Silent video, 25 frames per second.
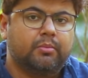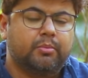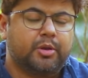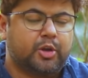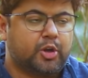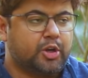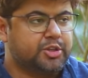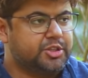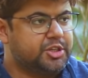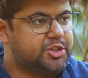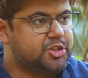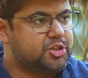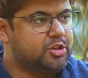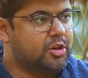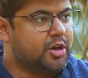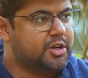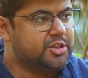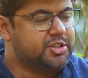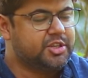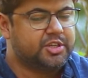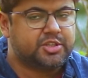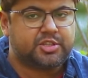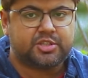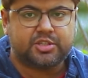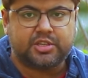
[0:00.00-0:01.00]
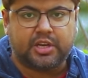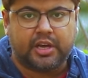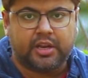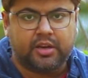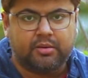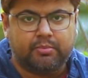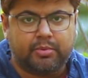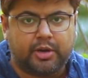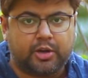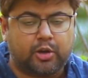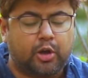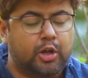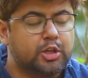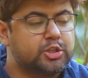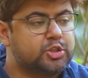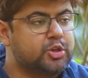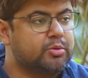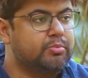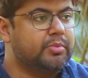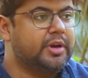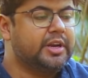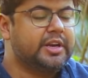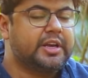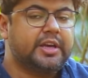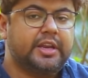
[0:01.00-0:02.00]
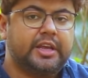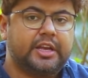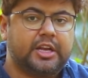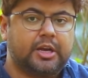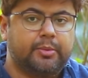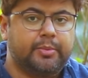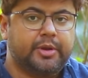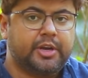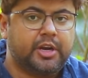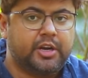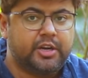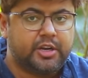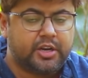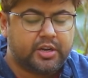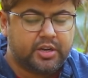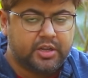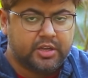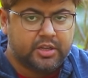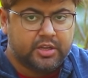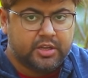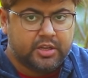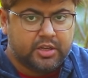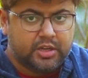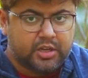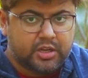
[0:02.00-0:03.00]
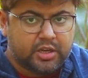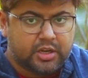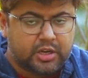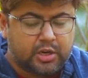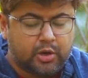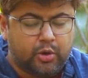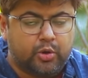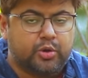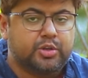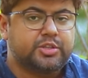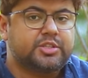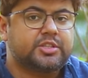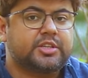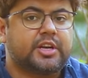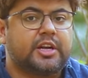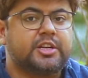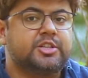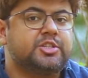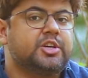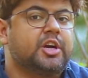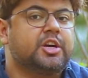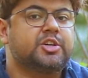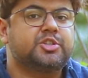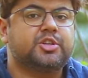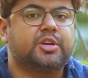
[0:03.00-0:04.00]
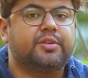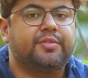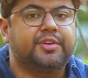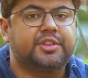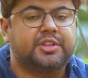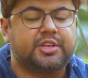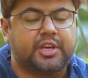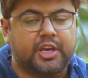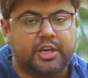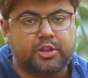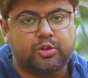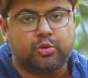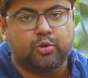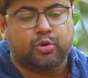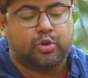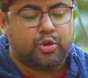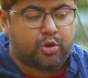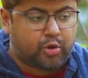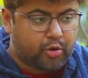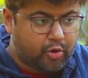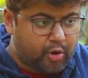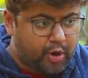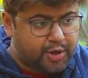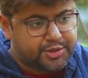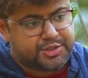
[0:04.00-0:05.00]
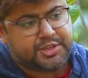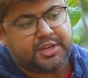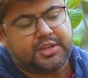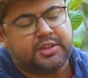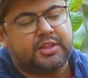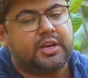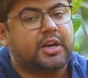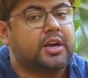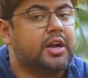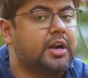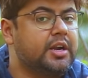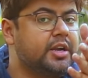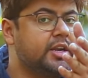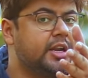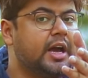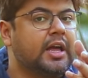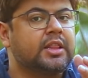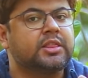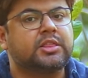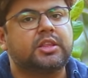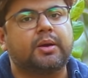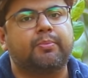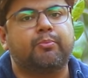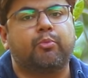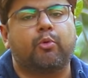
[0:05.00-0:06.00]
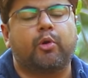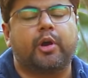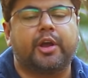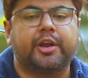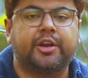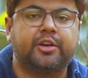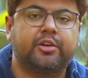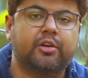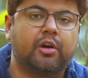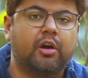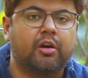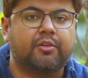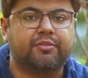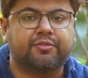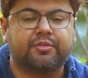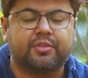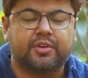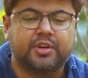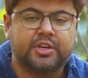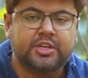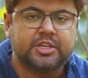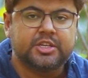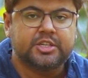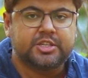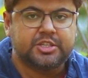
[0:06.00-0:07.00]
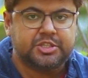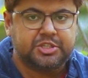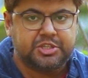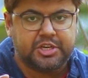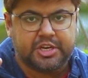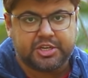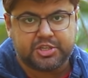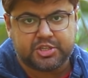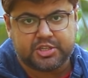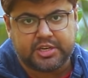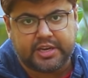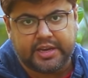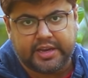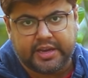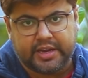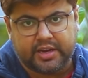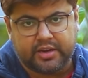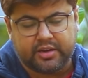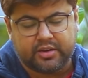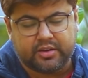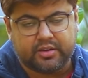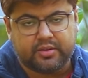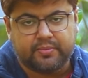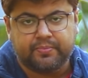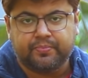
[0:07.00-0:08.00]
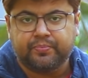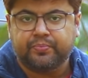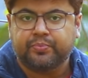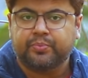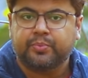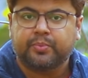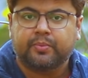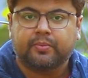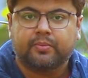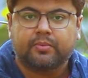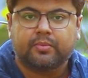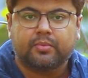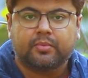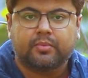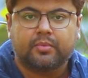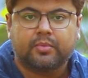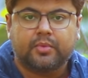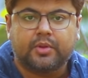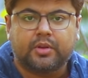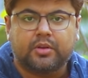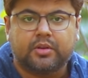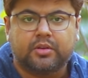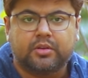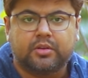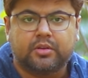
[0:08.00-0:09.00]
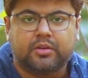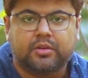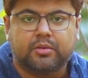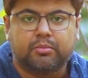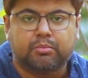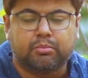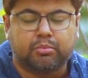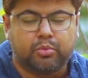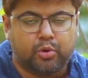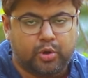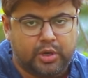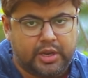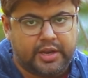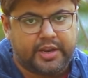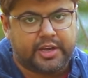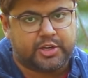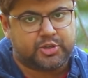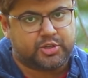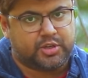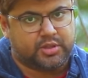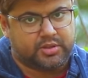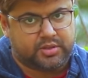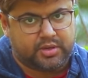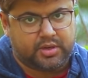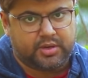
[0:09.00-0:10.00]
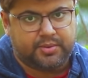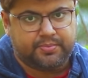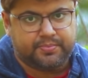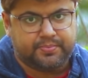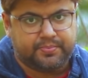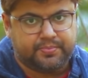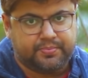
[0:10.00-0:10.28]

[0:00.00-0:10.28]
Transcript: because it's not just Sun but also Mercury coming under close conjunction with Ketu, crossing the gandanta point of jeshtha and moola nakshatra.